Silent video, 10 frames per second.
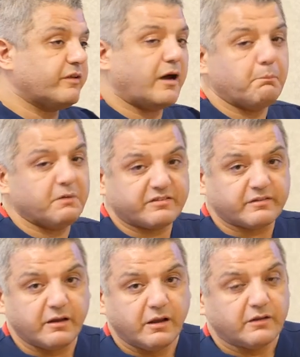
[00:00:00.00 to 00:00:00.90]
are
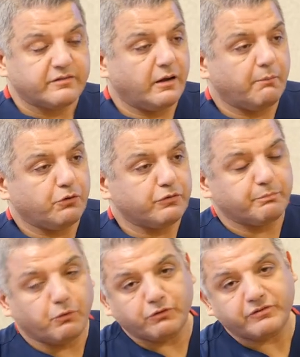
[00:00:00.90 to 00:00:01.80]
missed. Some
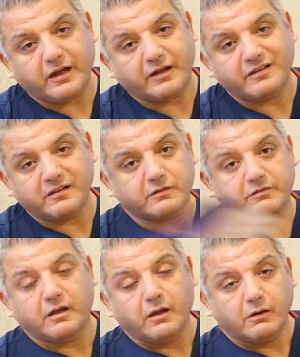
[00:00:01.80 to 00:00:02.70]
bones are
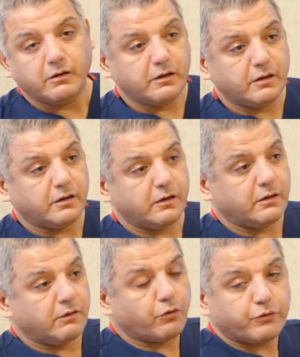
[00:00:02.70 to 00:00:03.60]
didn't
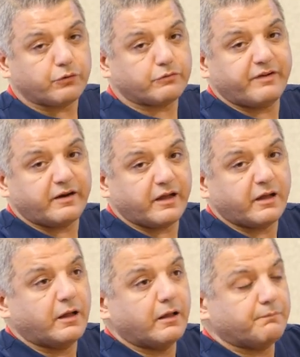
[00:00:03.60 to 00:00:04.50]
occur
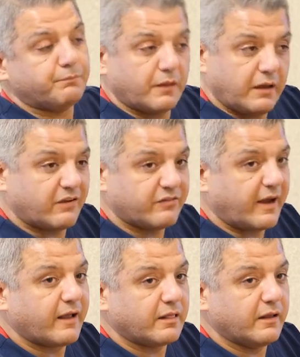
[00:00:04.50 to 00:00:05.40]
very
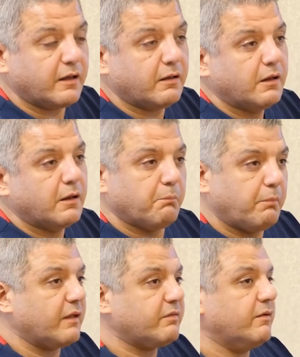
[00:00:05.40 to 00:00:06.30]
exactly,
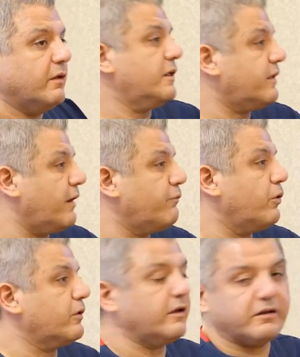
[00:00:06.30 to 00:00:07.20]
but he can
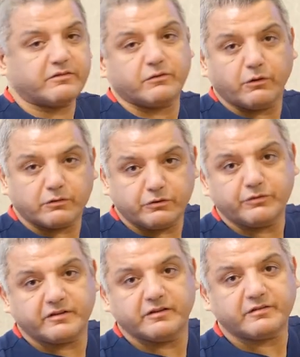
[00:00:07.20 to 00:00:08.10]
walk in his
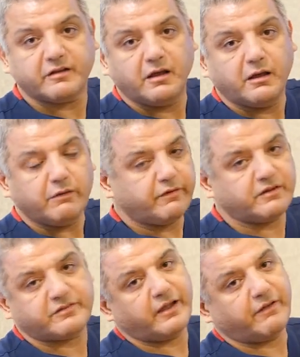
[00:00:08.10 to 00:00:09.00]
orthosis
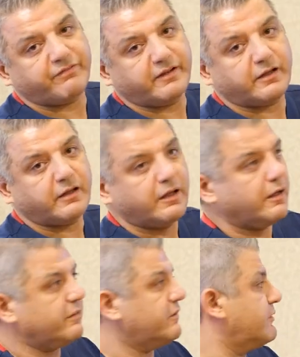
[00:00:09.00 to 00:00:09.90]
very safely.
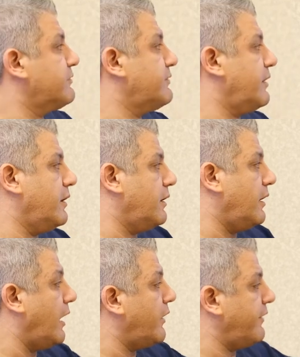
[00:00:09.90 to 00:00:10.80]
This is
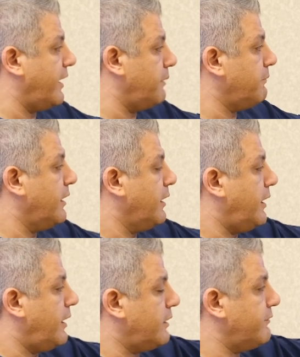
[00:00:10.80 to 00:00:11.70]
our aim.
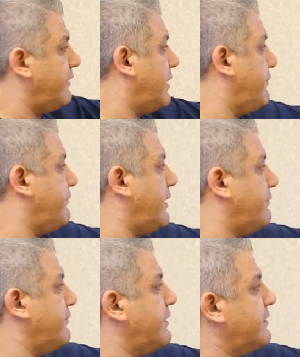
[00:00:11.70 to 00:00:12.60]
And
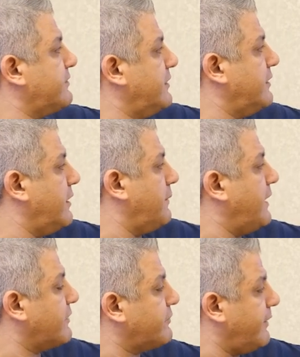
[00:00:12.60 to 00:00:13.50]
when we want to see the
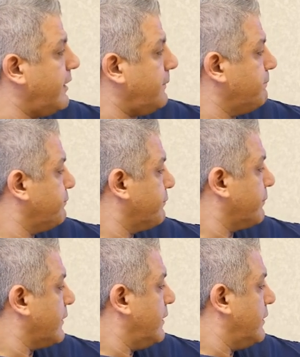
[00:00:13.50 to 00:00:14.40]
X-ray,
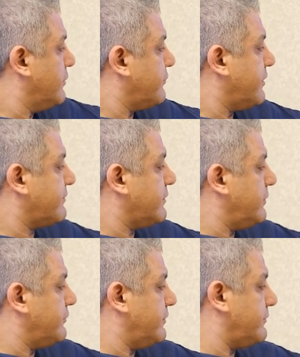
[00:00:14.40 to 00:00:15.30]
just
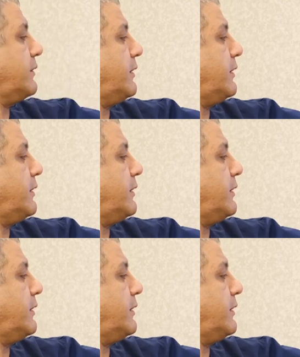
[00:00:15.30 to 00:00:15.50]
close this.